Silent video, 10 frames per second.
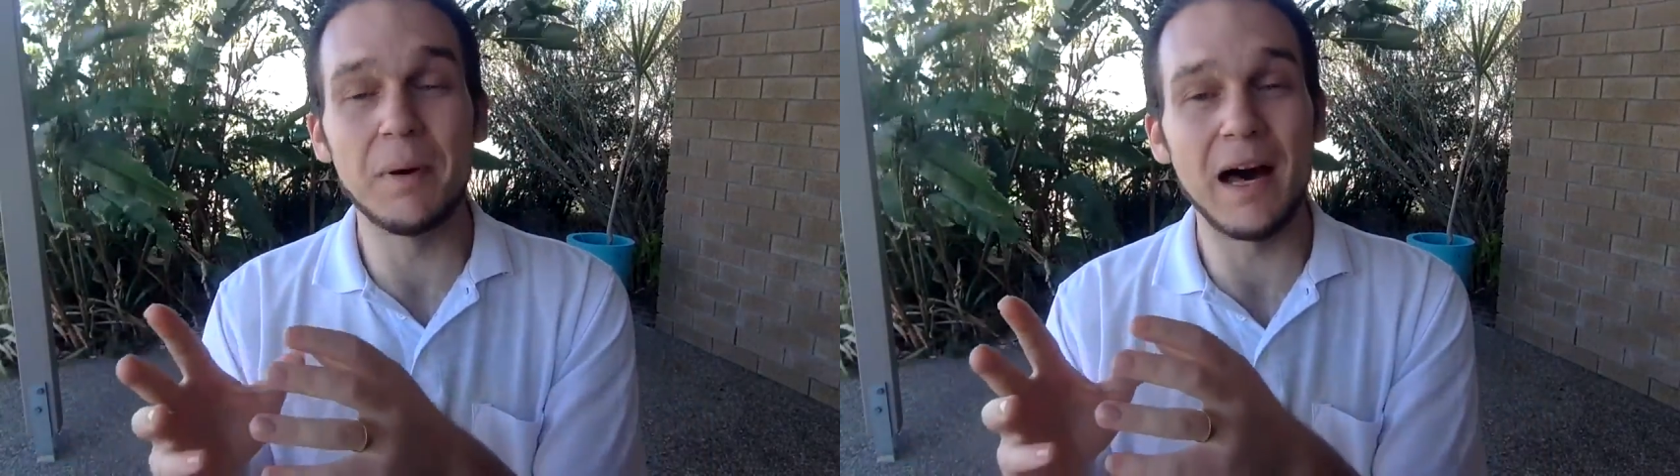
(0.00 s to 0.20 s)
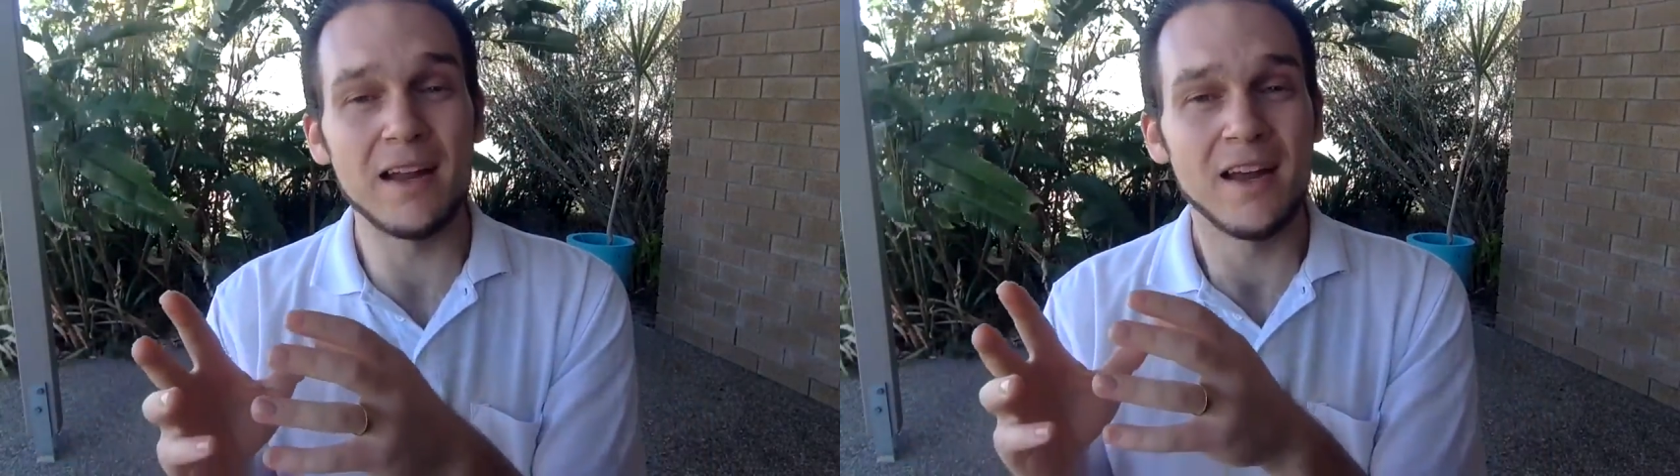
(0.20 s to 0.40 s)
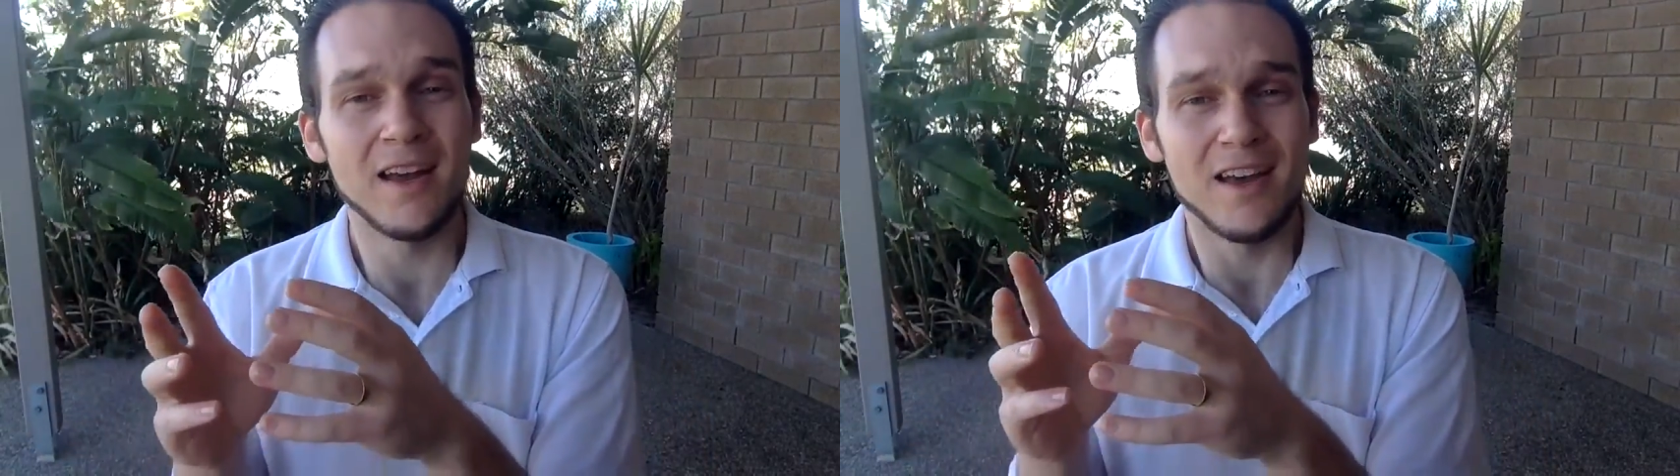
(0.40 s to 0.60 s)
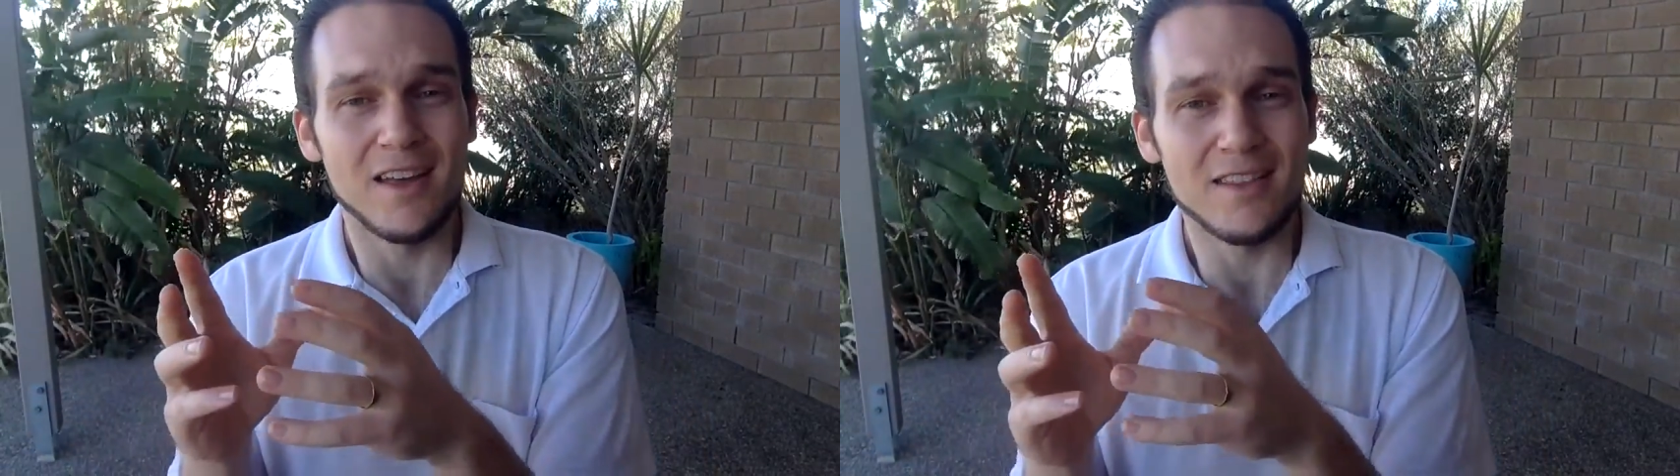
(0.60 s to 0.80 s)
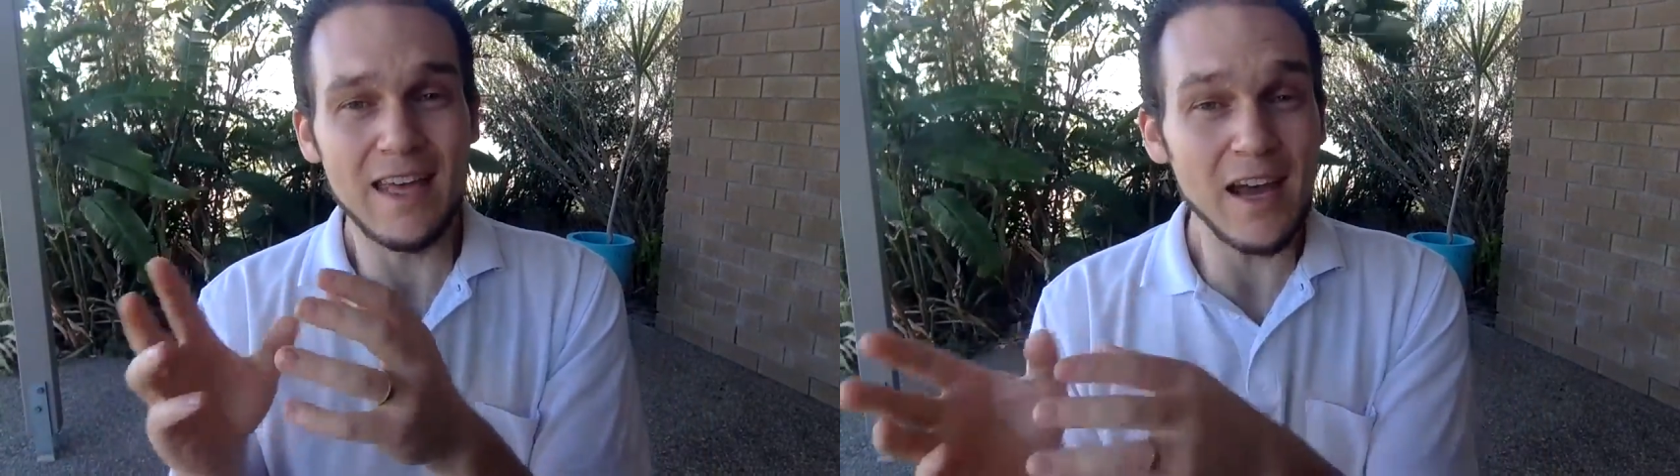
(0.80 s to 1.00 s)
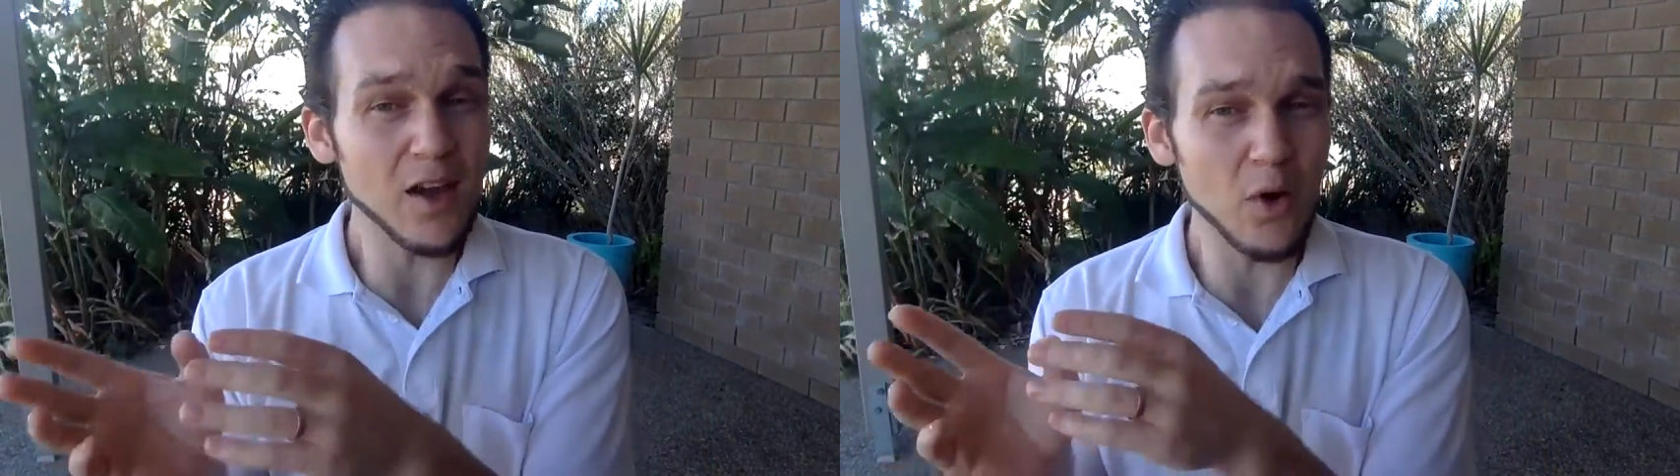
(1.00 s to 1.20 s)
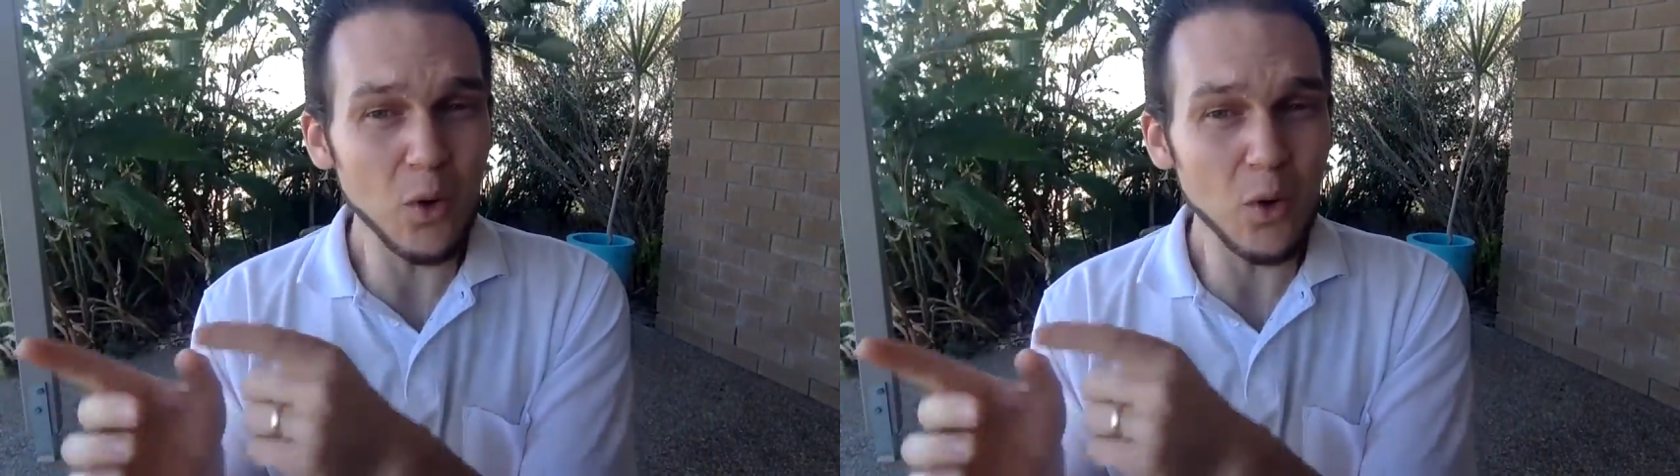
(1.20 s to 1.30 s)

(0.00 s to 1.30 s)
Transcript: But they